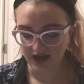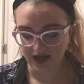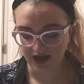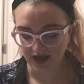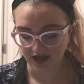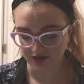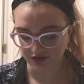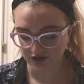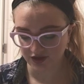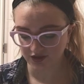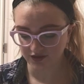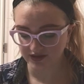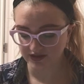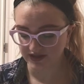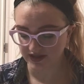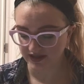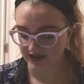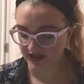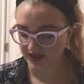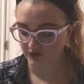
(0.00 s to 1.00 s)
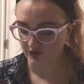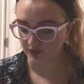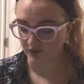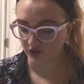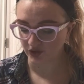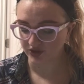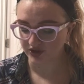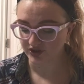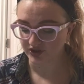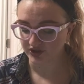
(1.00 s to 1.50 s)
and 2 studies
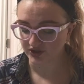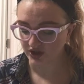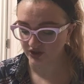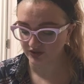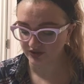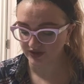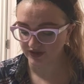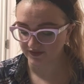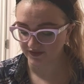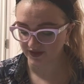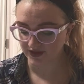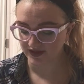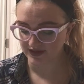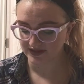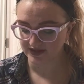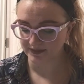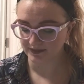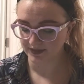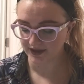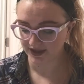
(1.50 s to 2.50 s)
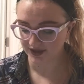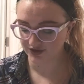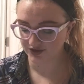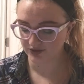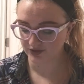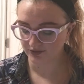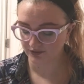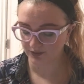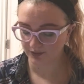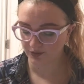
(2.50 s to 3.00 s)
reported no difference in
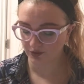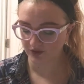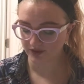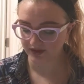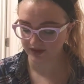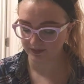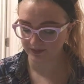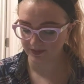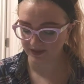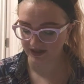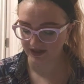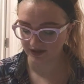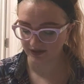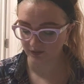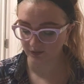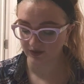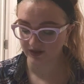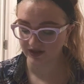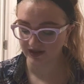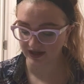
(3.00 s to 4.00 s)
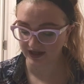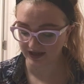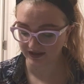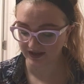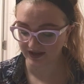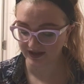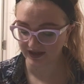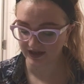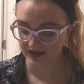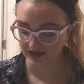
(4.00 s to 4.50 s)
patient-reported pain with
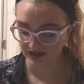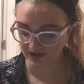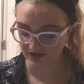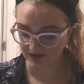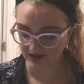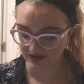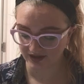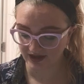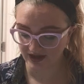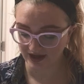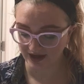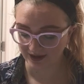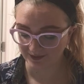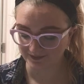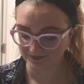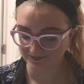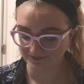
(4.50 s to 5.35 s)
guideline-adherent care.